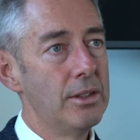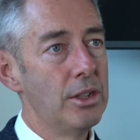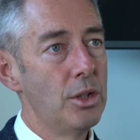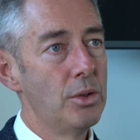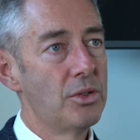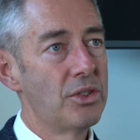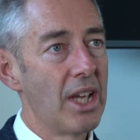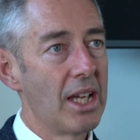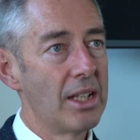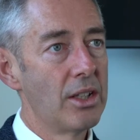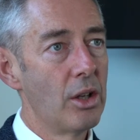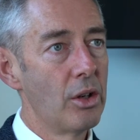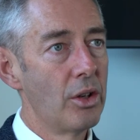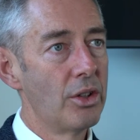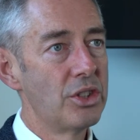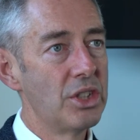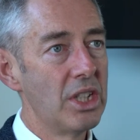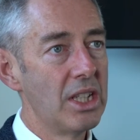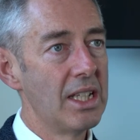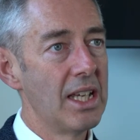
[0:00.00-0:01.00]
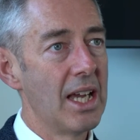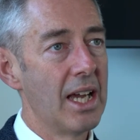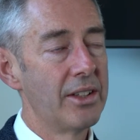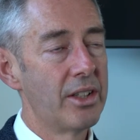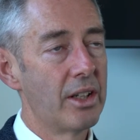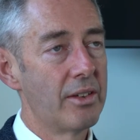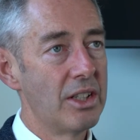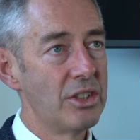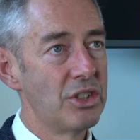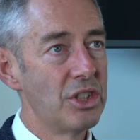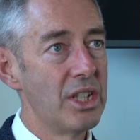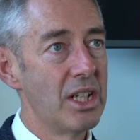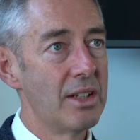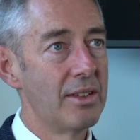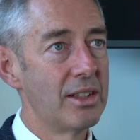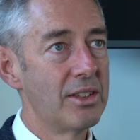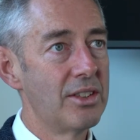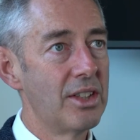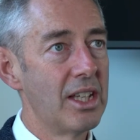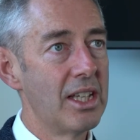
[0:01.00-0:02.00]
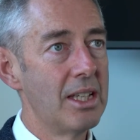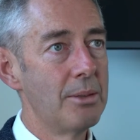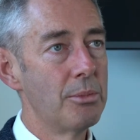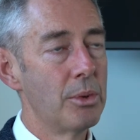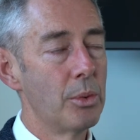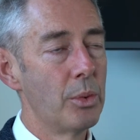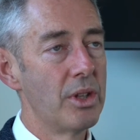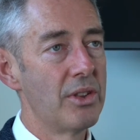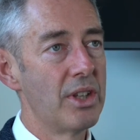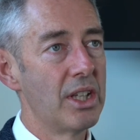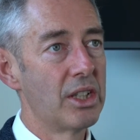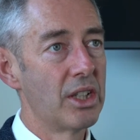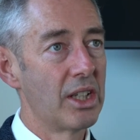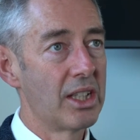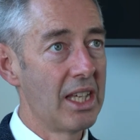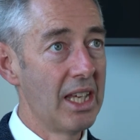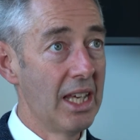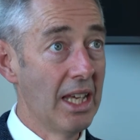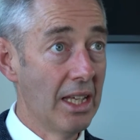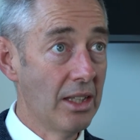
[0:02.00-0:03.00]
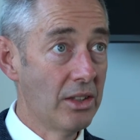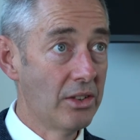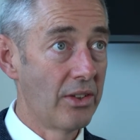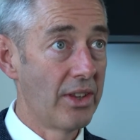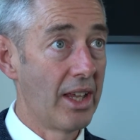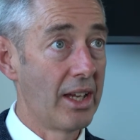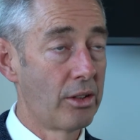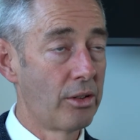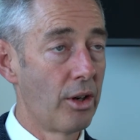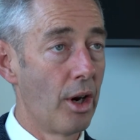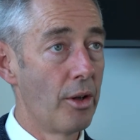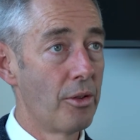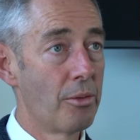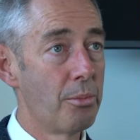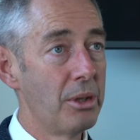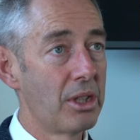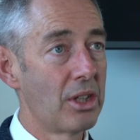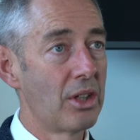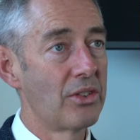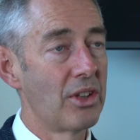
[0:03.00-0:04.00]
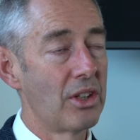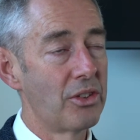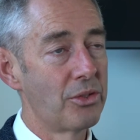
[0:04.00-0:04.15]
new technology and our engineering team, we think, are key to that growth because